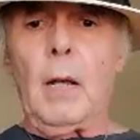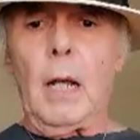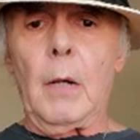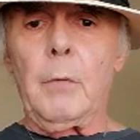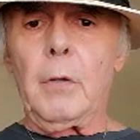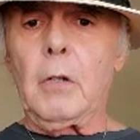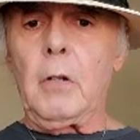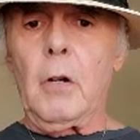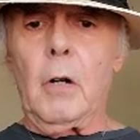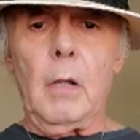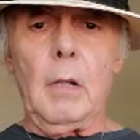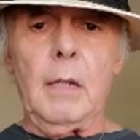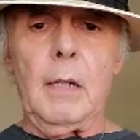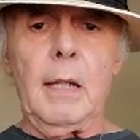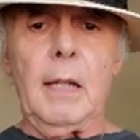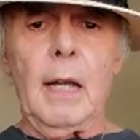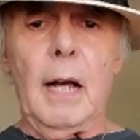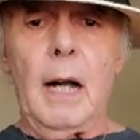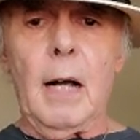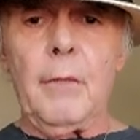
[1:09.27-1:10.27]
I would call
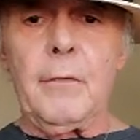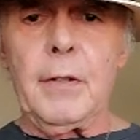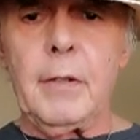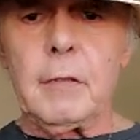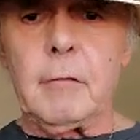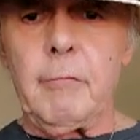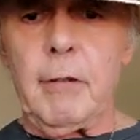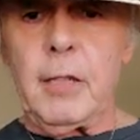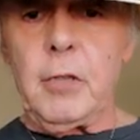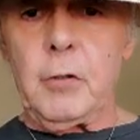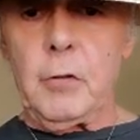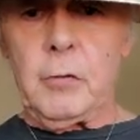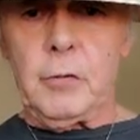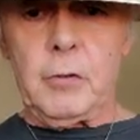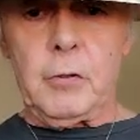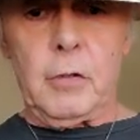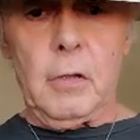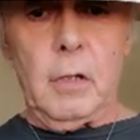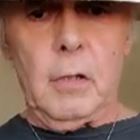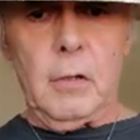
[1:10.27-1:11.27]
any obvious racial
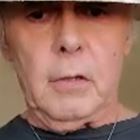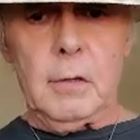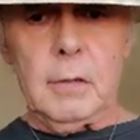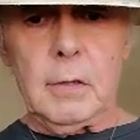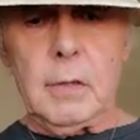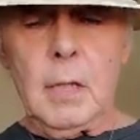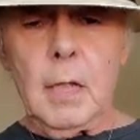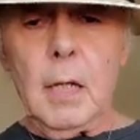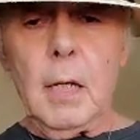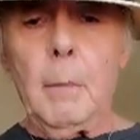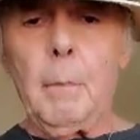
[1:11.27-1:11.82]
slurs,